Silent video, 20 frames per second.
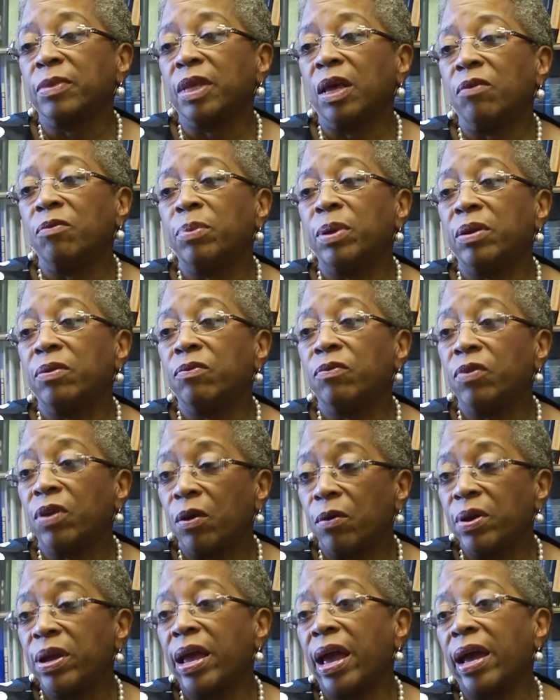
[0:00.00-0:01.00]
I've been
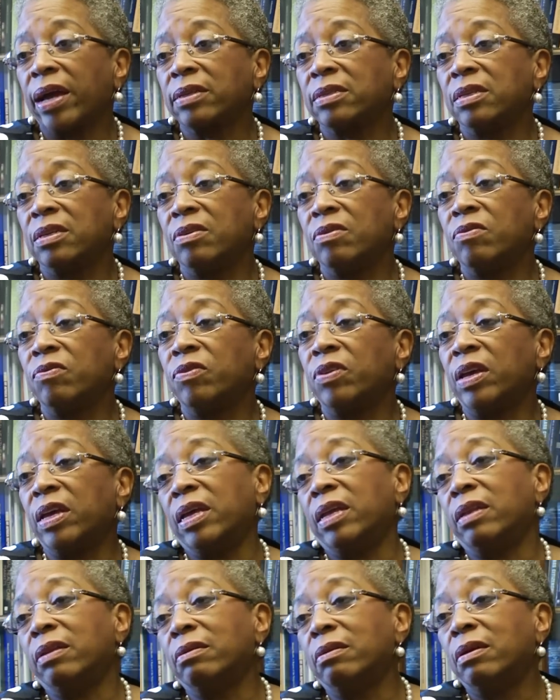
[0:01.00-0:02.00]
very active
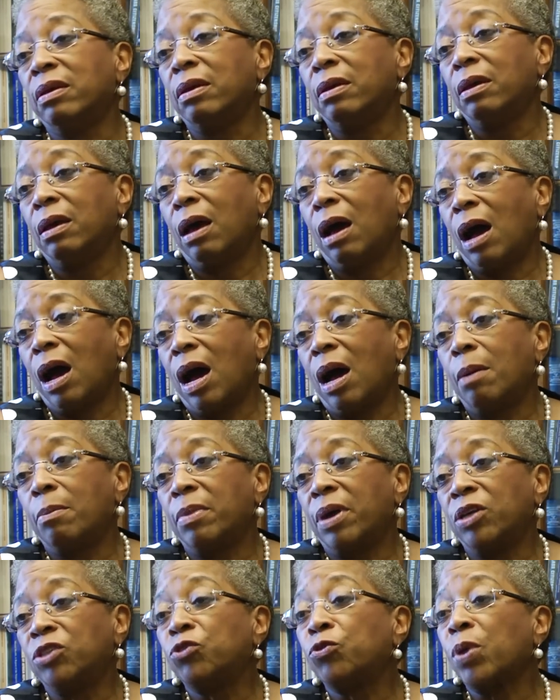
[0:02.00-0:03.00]
in
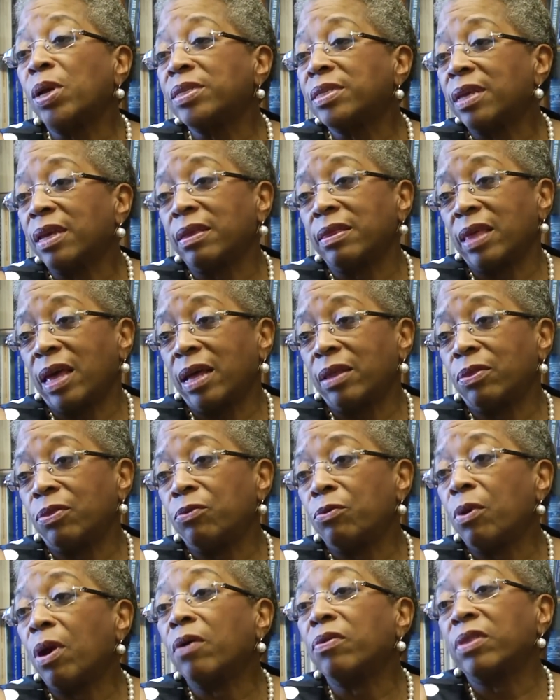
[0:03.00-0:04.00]
addressing that
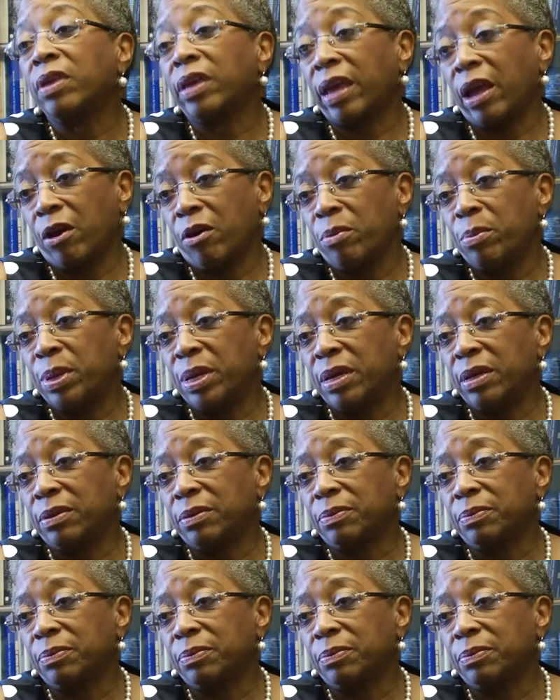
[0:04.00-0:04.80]
throughout the Caribbean.